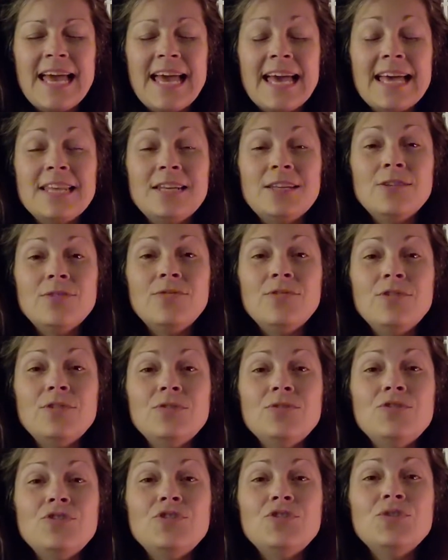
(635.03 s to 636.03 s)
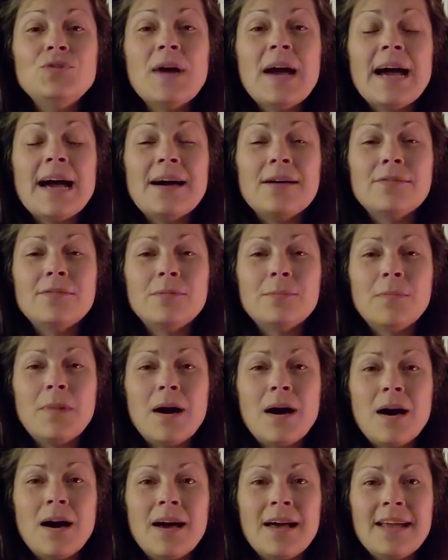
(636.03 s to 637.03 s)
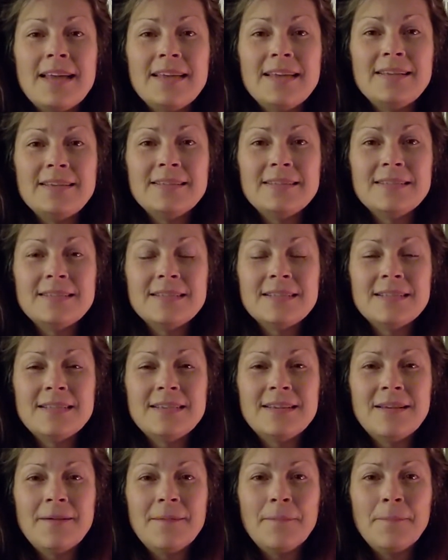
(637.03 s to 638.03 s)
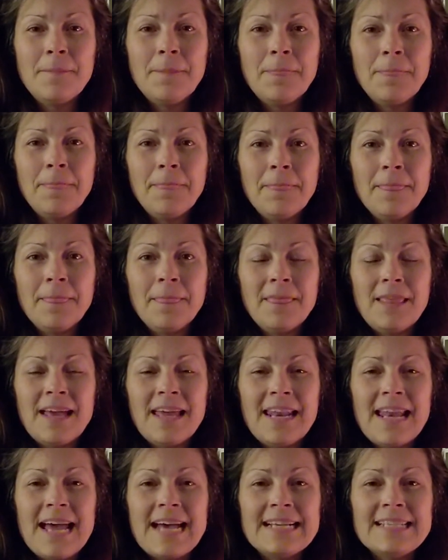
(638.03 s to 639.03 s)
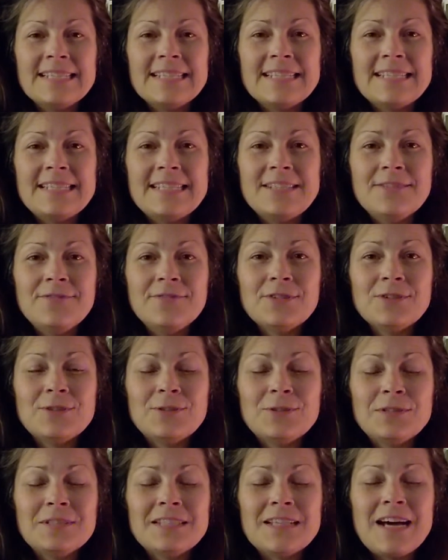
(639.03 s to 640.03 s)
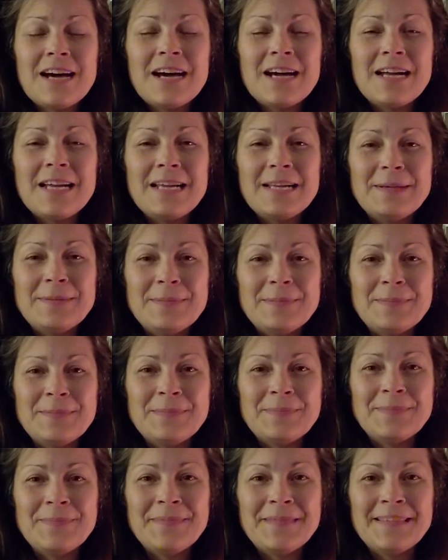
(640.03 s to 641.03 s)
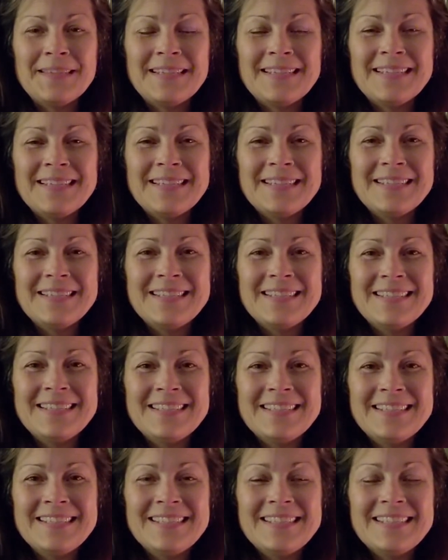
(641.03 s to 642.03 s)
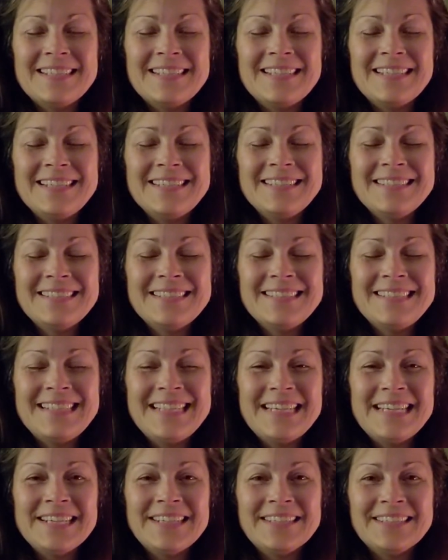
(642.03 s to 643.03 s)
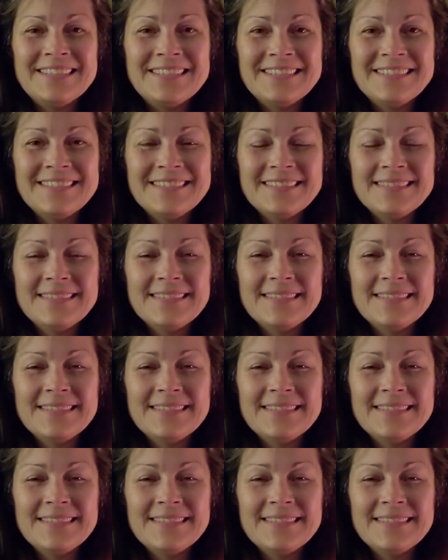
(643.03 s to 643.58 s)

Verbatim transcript: and if you do have a mind that has a difficult time sitting still,